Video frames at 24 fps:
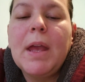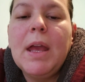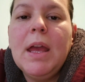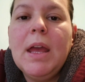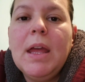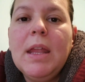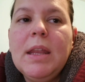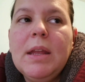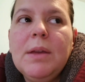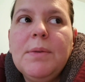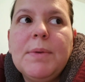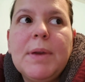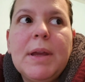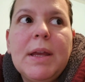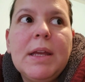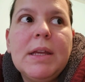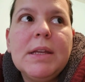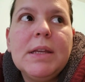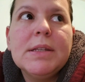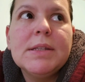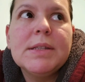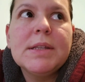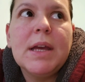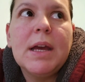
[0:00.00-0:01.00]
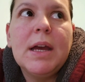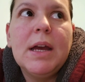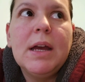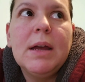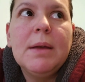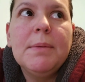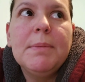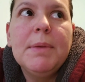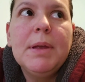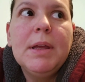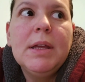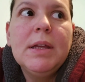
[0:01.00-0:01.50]
anyways,
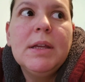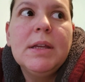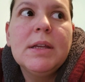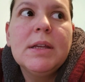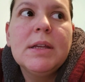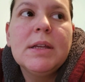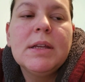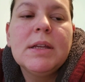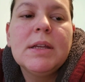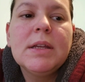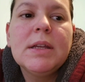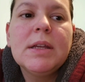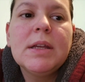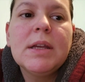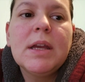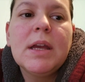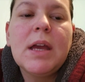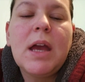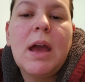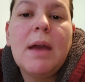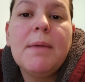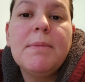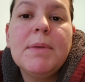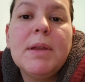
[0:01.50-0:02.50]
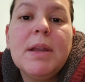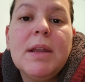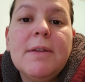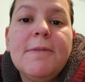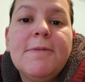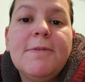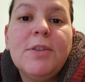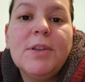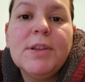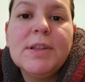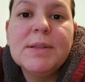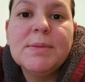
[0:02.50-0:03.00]
I'm gonna
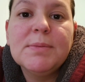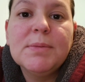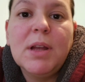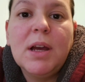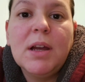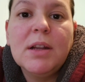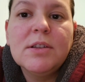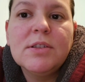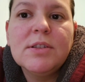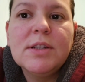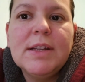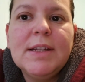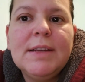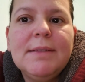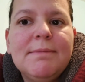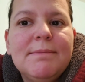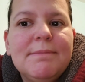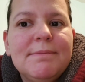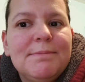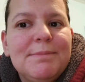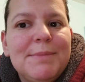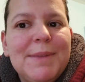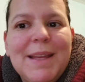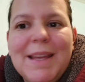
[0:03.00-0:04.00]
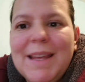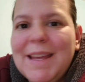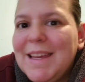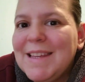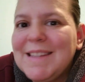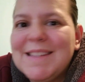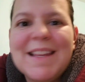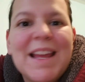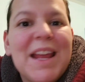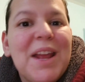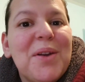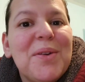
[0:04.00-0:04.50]
fold some laundry
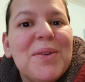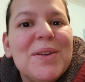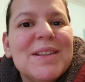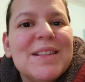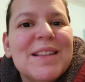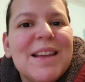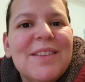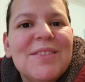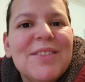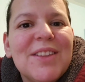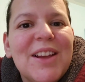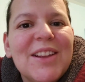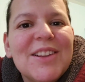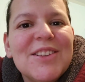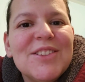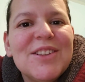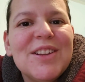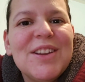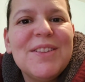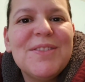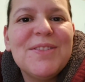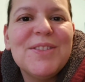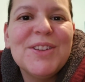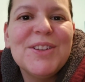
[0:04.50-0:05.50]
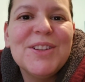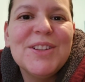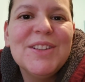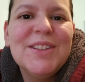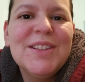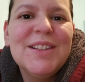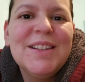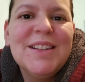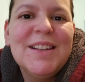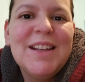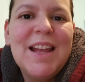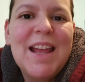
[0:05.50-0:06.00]
because I always have laundry to
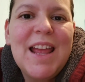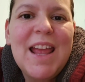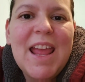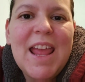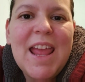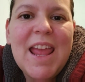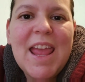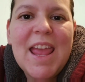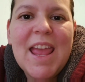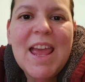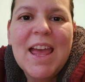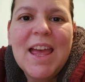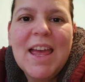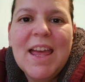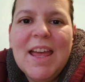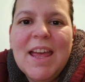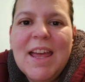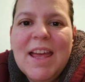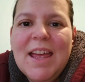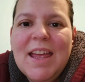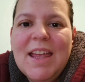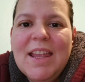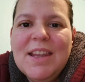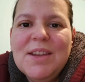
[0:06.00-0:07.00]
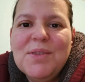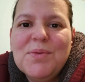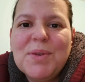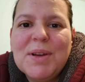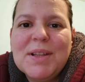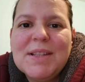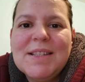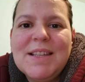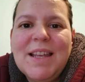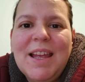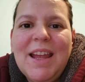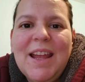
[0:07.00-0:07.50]
fold. And
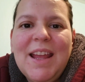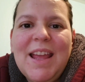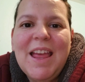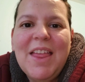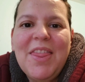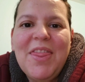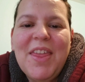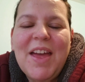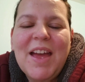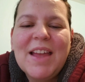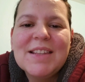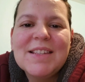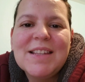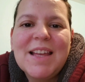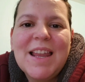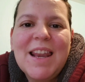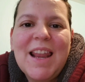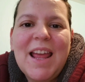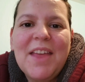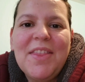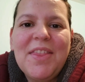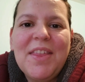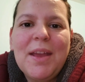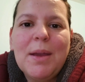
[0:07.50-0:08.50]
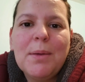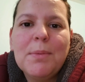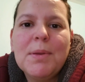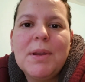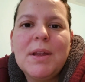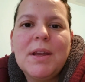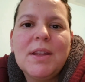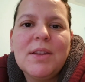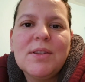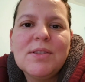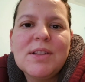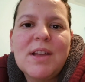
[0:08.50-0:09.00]
once get that done, I think I'm
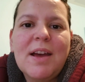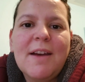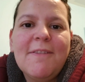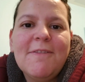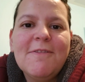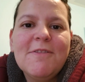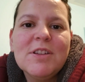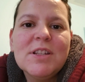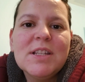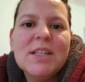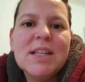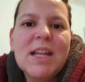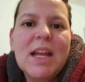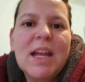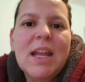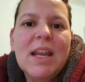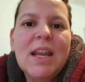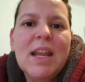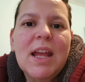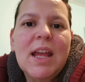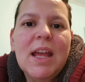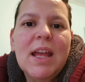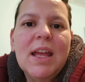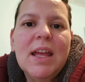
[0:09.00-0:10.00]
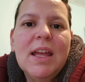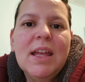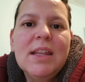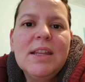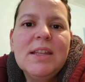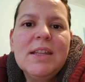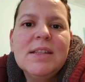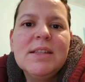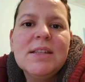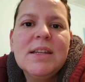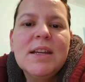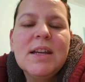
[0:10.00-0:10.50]
gonna close off for tonight,
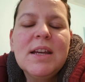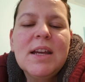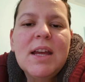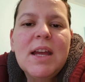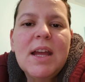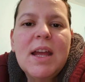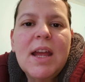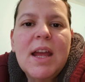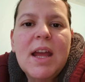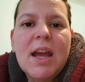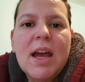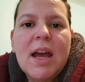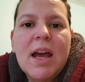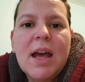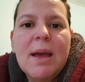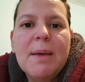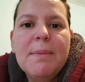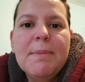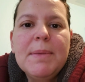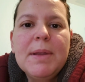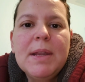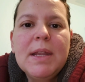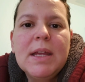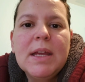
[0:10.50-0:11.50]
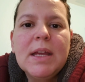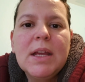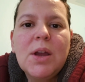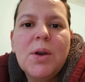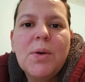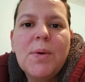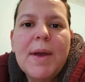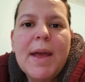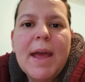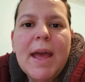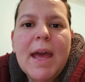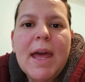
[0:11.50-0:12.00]
and I'm gonna
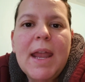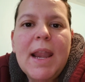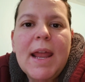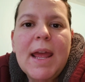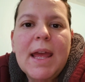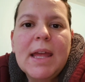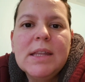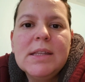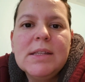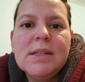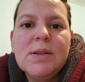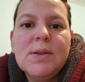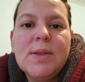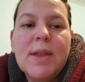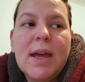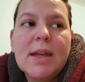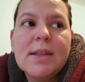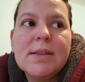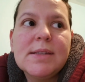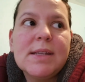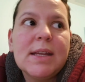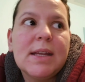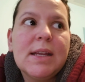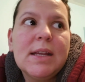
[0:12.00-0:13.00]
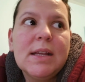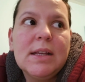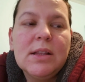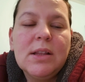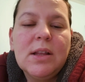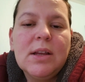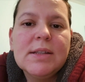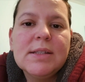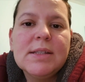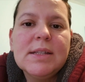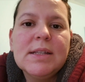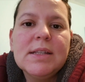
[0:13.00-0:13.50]
go ahead and do that second
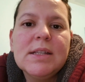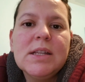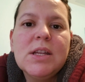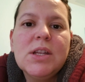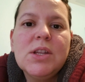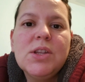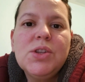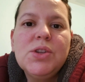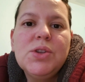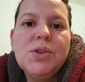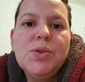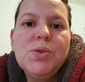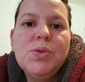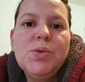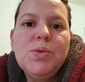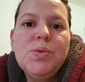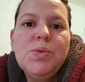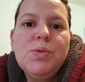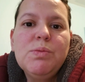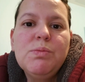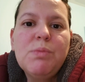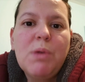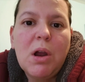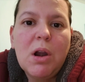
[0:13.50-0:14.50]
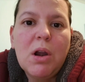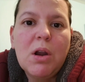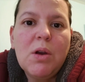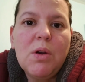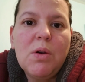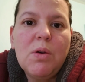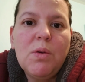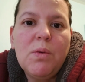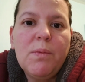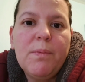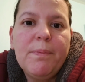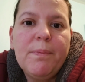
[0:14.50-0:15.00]
closet
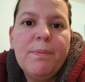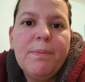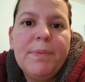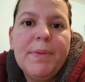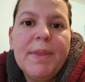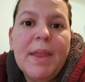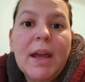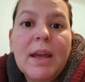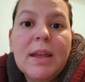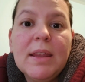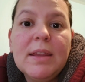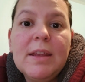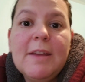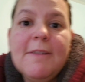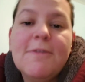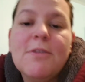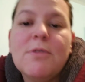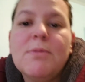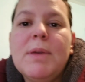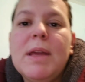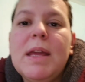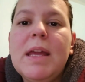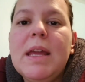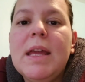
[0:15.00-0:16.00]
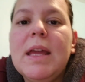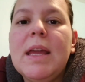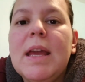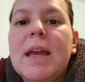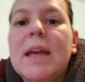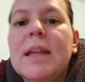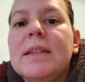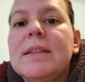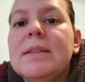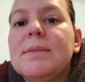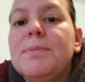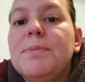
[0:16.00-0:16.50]
tomorrow. Luckily for me,
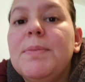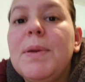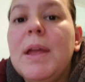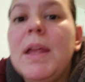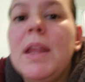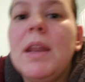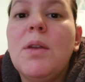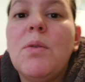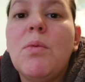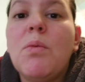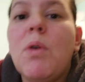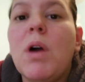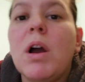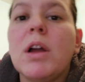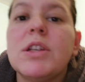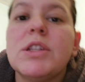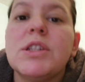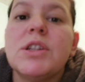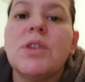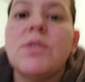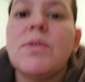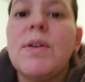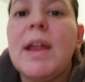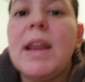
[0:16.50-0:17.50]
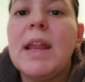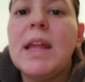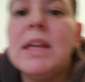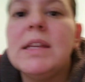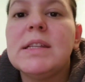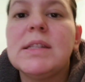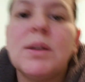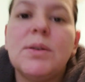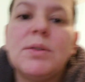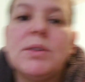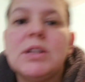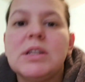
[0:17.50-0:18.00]
it's been washed already,
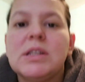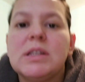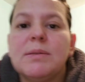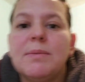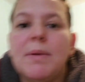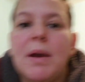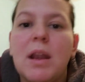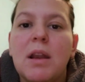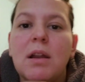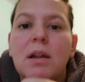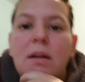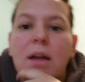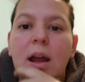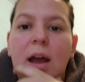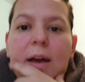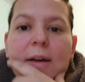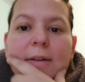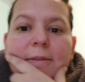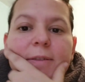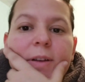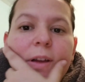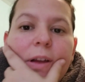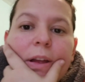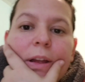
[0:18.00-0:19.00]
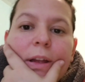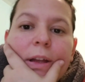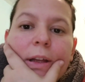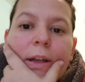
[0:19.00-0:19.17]
so it's just a matter of